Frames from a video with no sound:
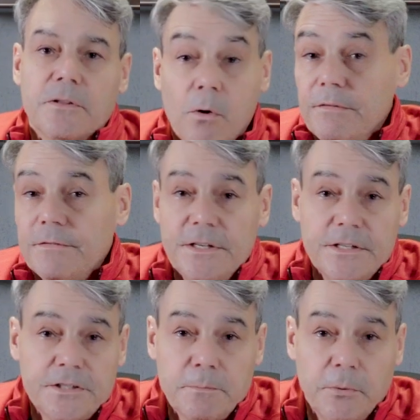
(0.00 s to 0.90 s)
or even in
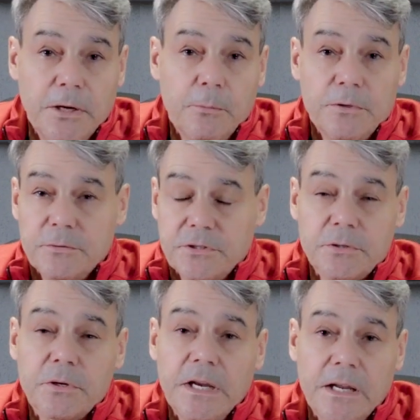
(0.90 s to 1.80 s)
the spring when we're
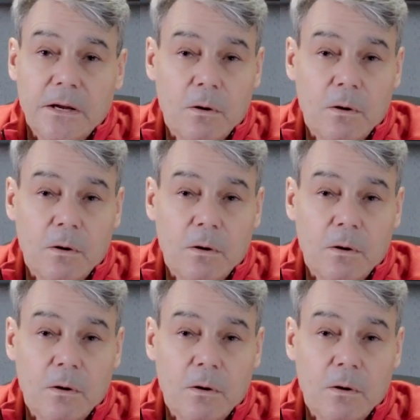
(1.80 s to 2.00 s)
still getting